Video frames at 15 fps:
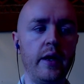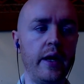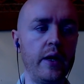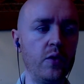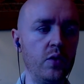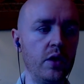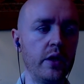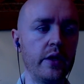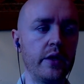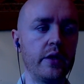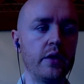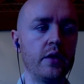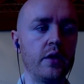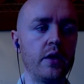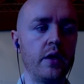
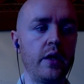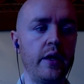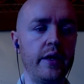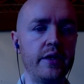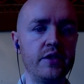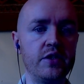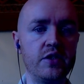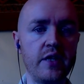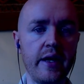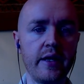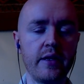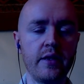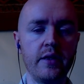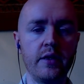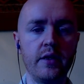outlining
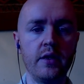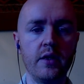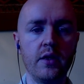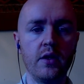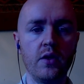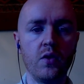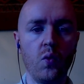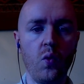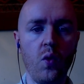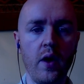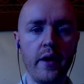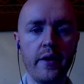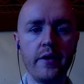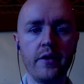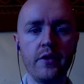exactly
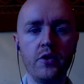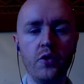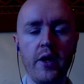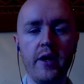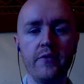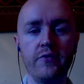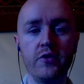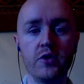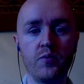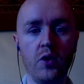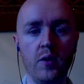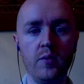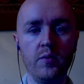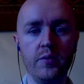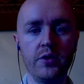why you have this
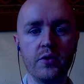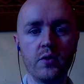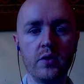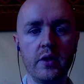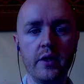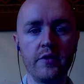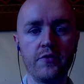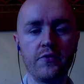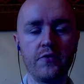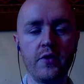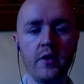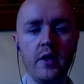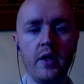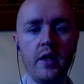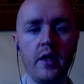problem in your life
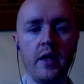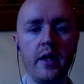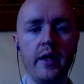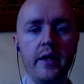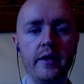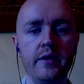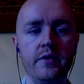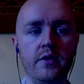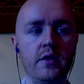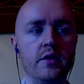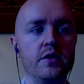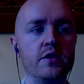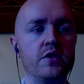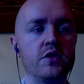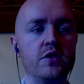and
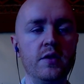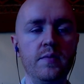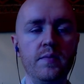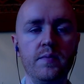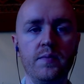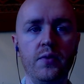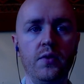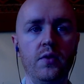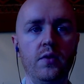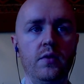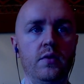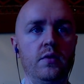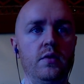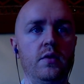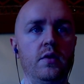the simple,
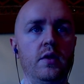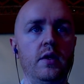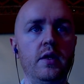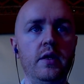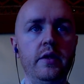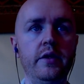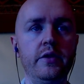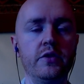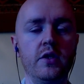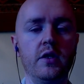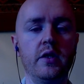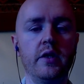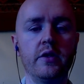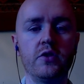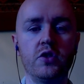
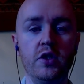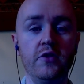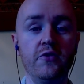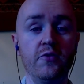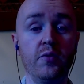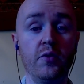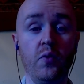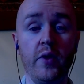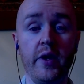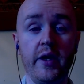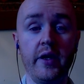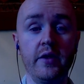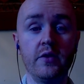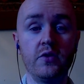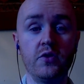easy, achievable
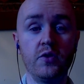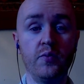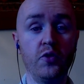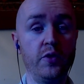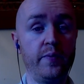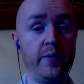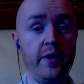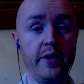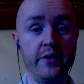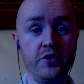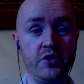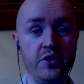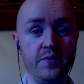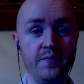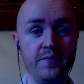way to put it
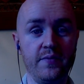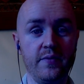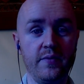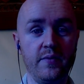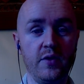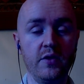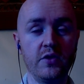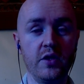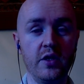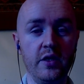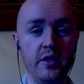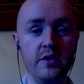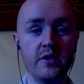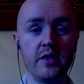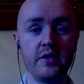behind you because it
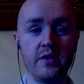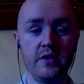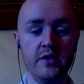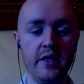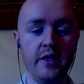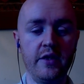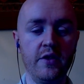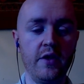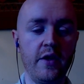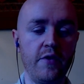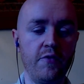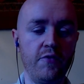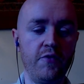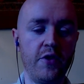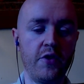is, as I said,
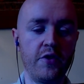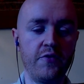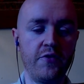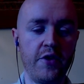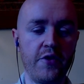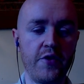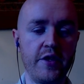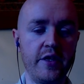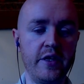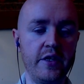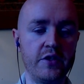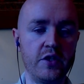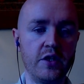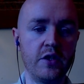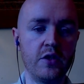very, very
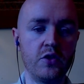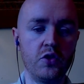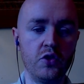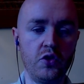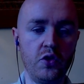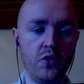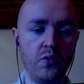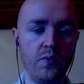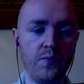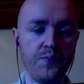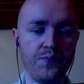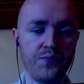easy to do.